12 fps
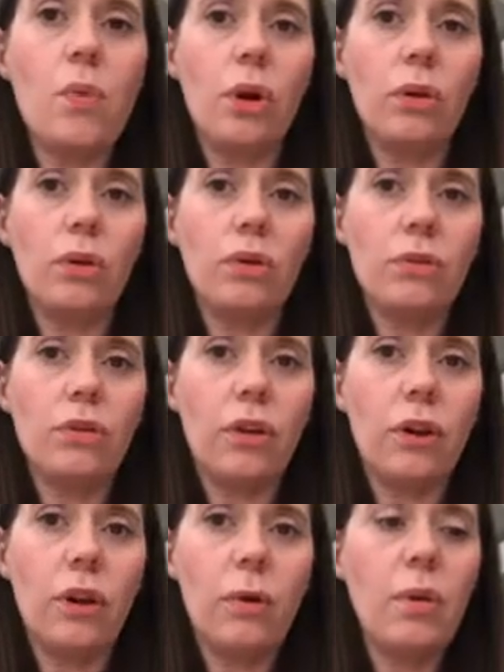want to
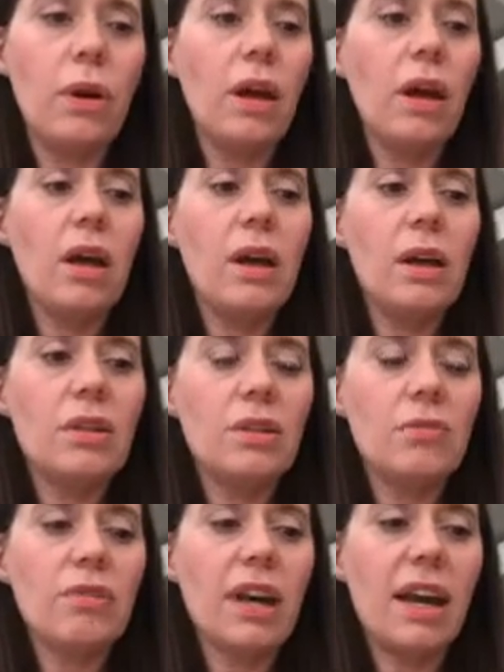do is
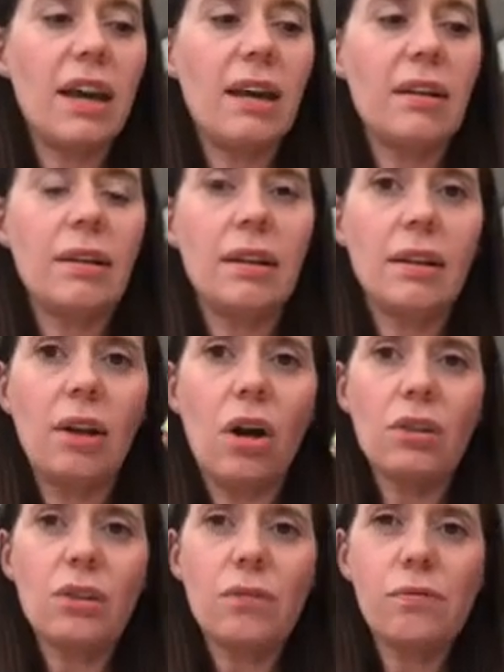create
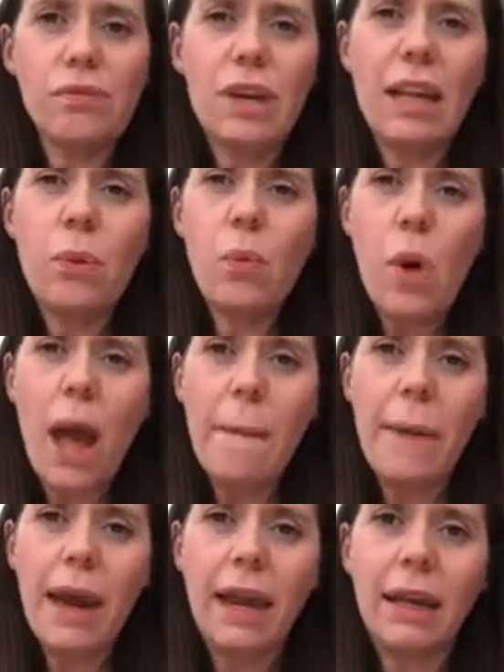lots of really
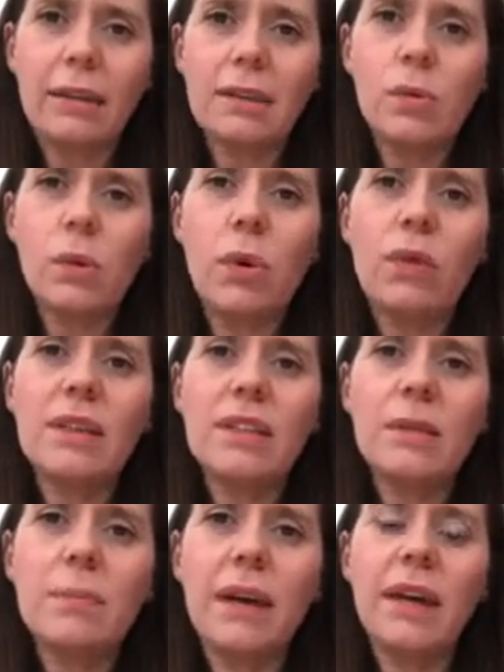wet paint. So we want this
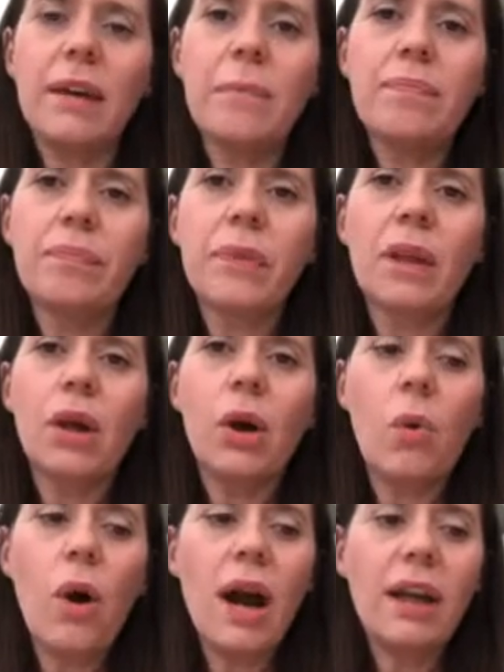to be
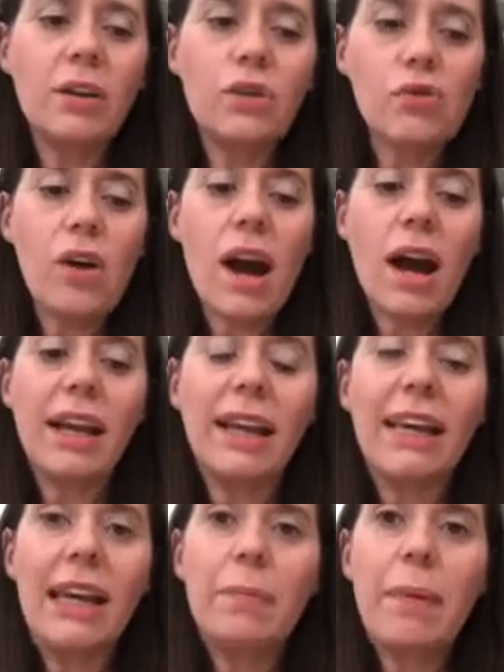quite dry
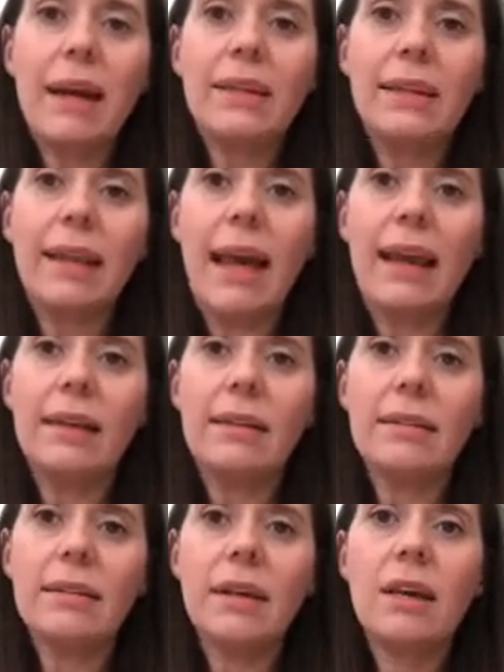and keep adding
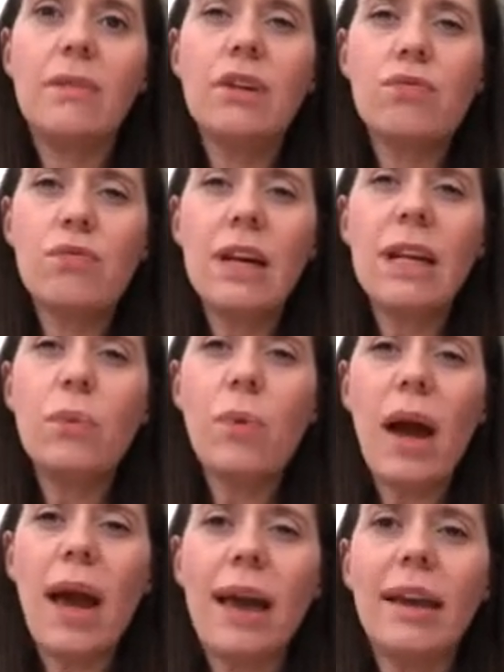layers. If it's really
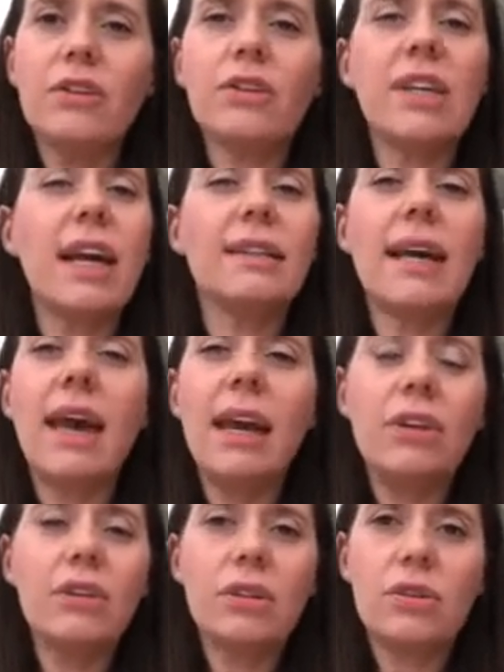wet, it just takes
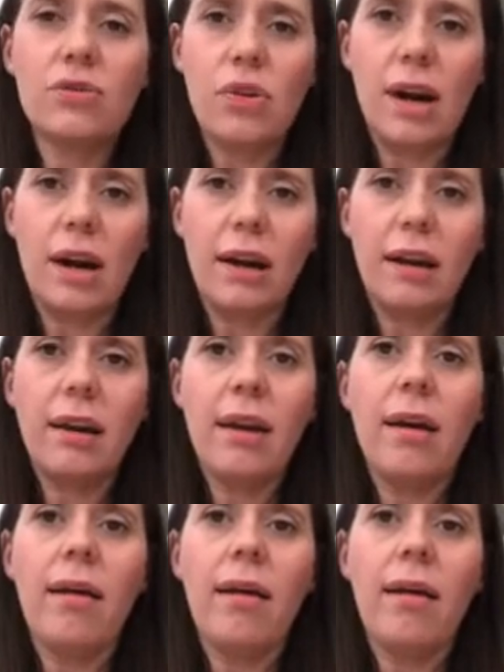ages to dry.